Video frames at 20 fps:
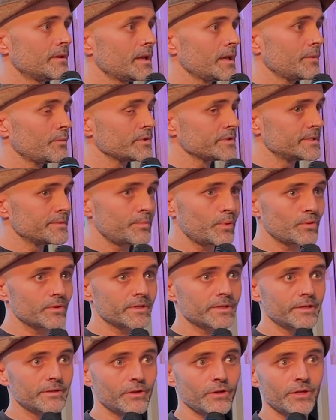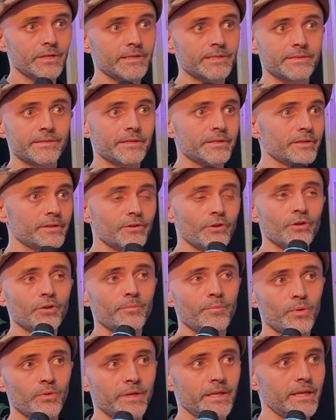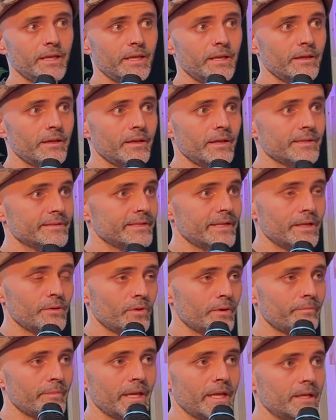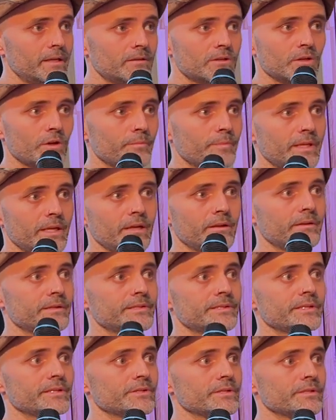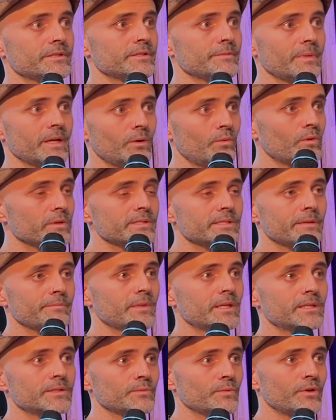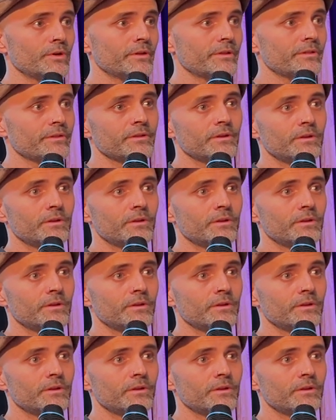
And what's important to note is that at no point here has anyone made top-down decisions about what something's worth.